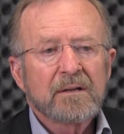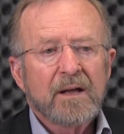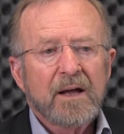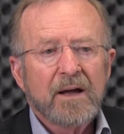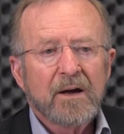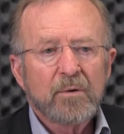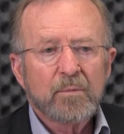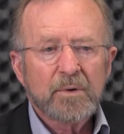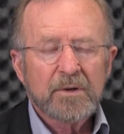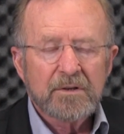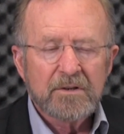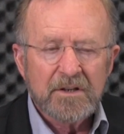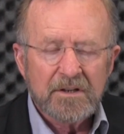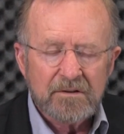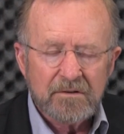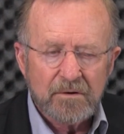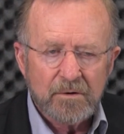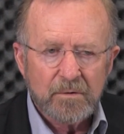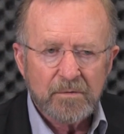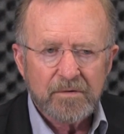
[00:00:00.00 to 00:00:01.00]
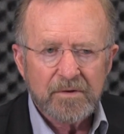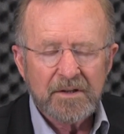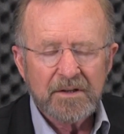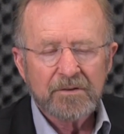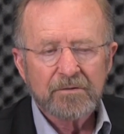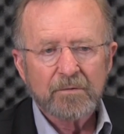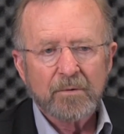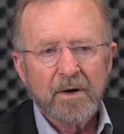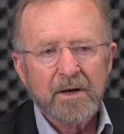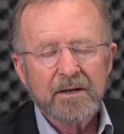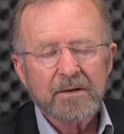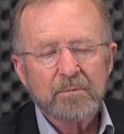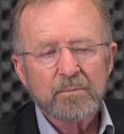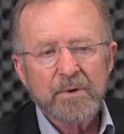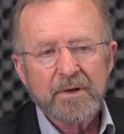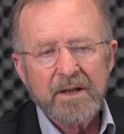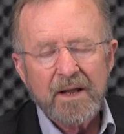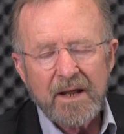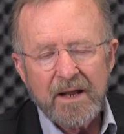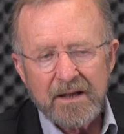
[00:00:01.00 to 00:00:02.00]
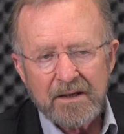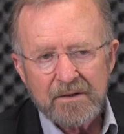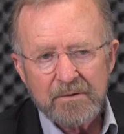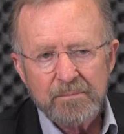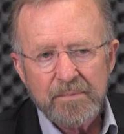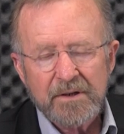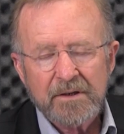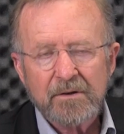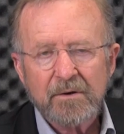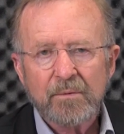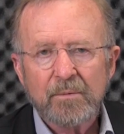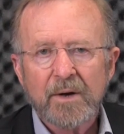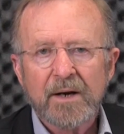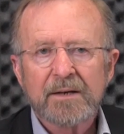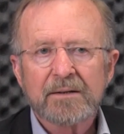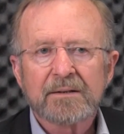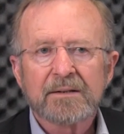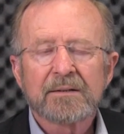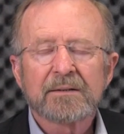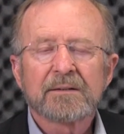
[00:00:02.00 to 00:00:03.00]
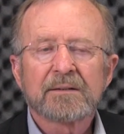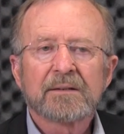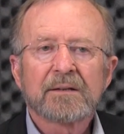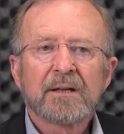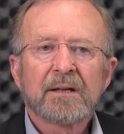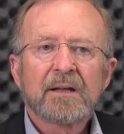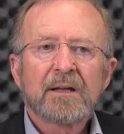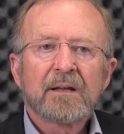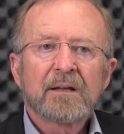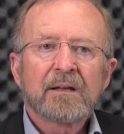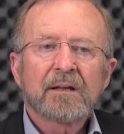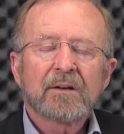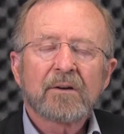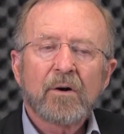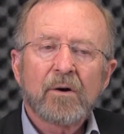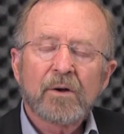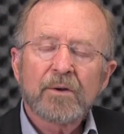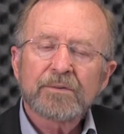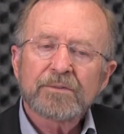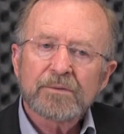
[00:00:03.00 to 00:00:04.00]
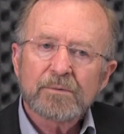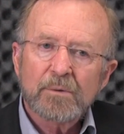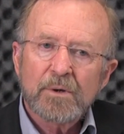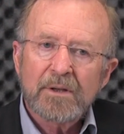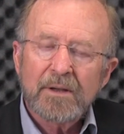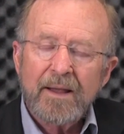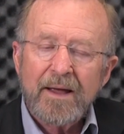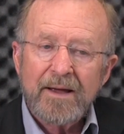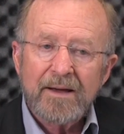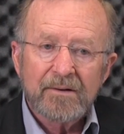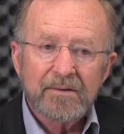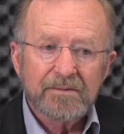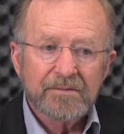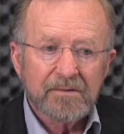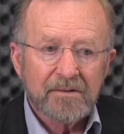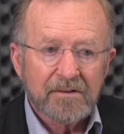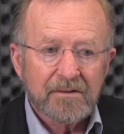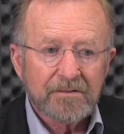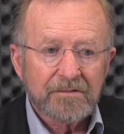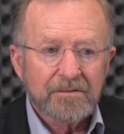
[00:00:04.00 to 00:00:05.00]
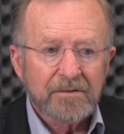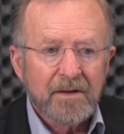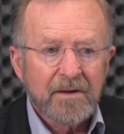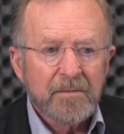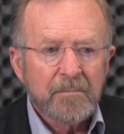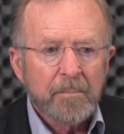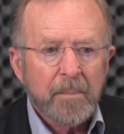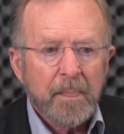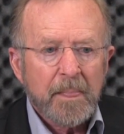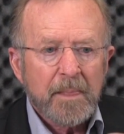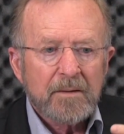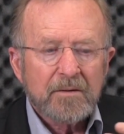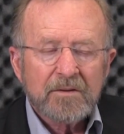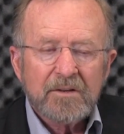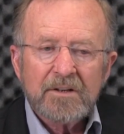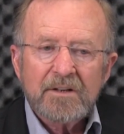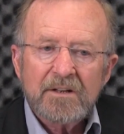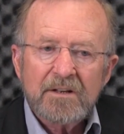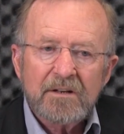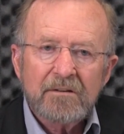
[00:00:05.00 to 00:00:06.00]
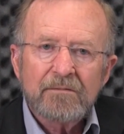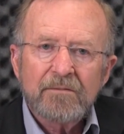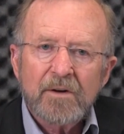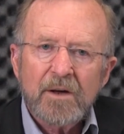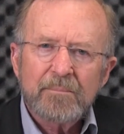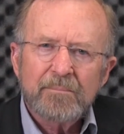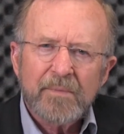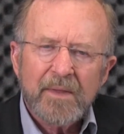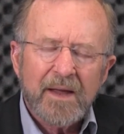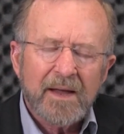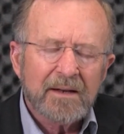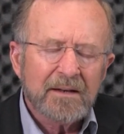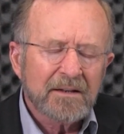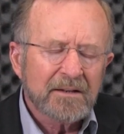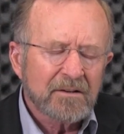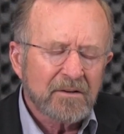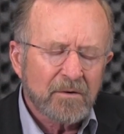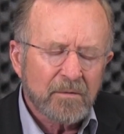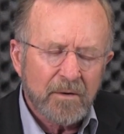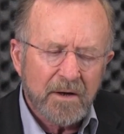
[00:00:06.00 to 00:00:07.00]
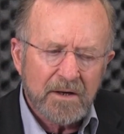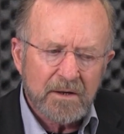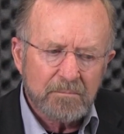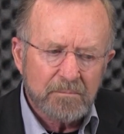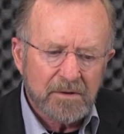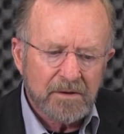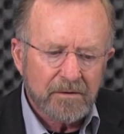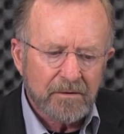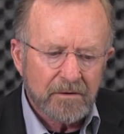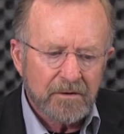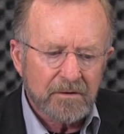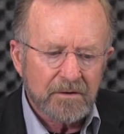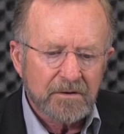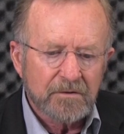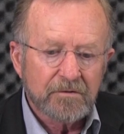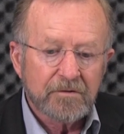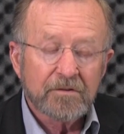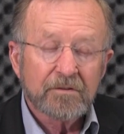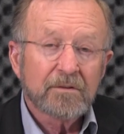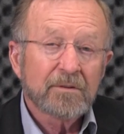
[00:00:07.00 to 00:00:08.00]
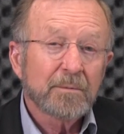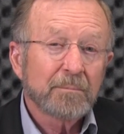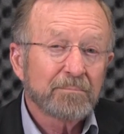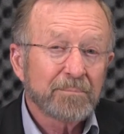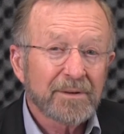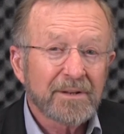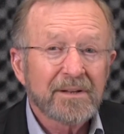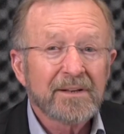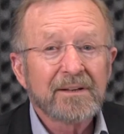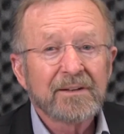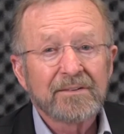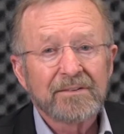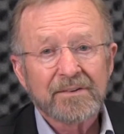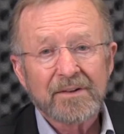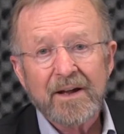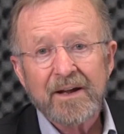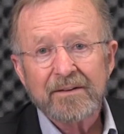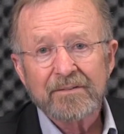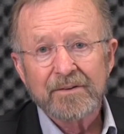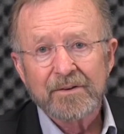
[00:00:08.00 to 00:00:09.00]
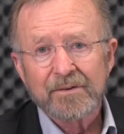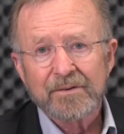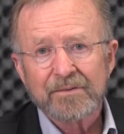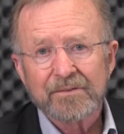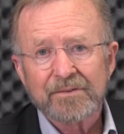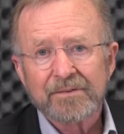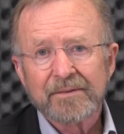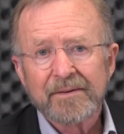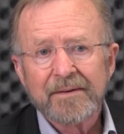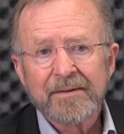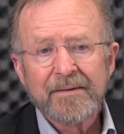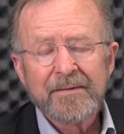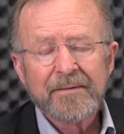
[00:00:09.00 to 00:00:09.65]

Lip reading: how we didn't do things right, and we had to be corrected. It also allows us to give up that incredible urge to please others.